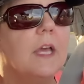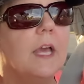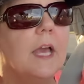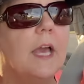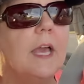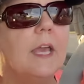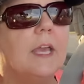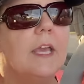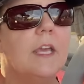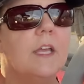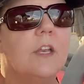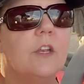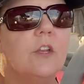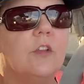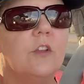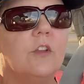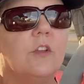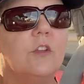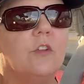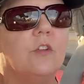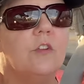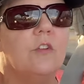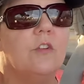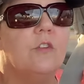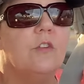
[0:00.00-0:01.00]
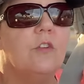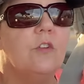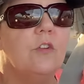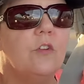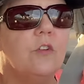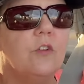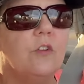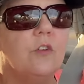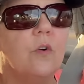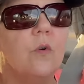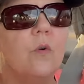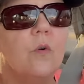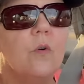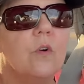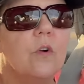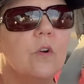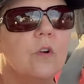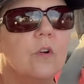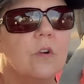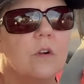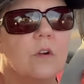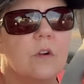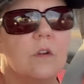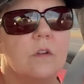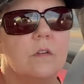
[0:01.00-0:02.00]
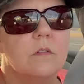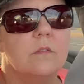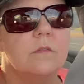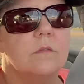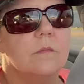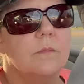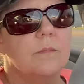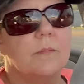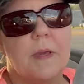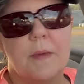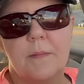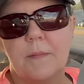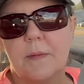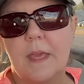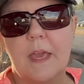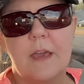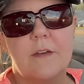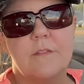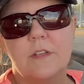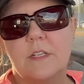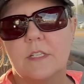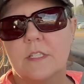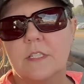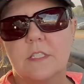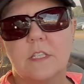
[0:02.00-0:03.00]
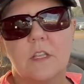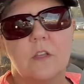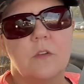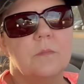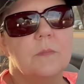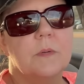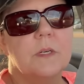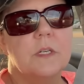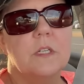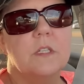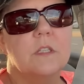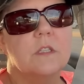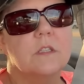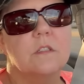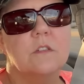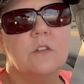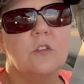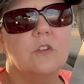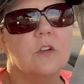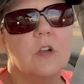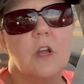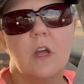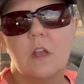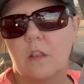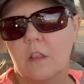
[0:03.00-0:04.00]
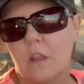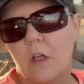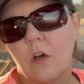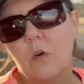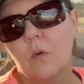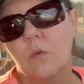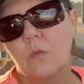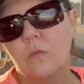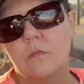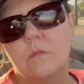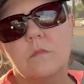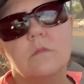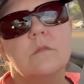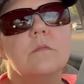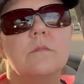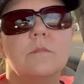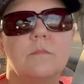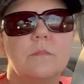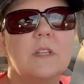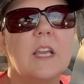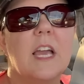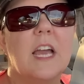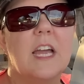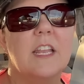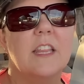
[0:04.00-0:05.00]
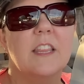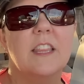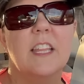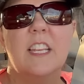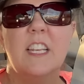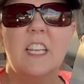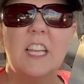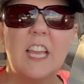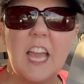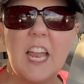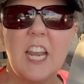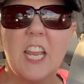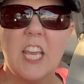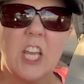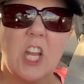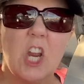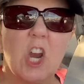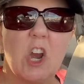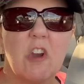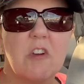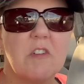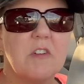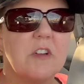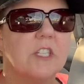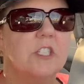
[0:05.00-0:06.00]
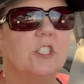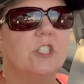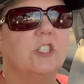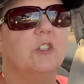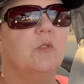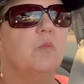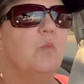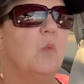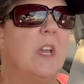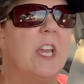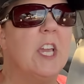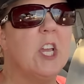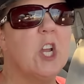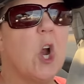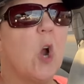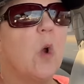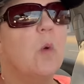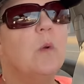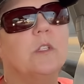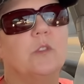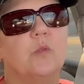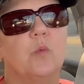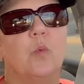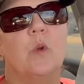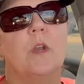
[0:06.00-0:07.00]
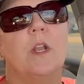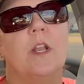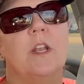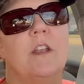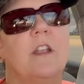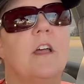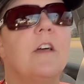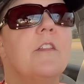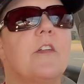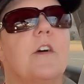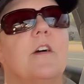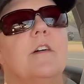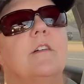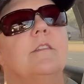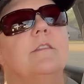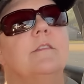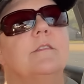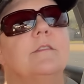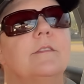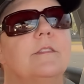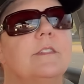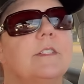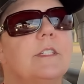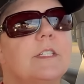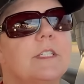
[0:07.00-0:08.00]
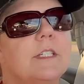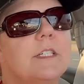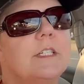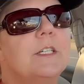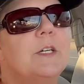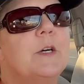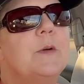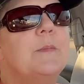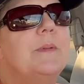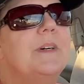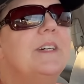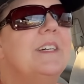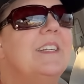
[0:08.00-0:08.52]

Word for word: and you're maybe having a slow month, you're not alone kind of thing. Kind of encourage you. Encourage one another. But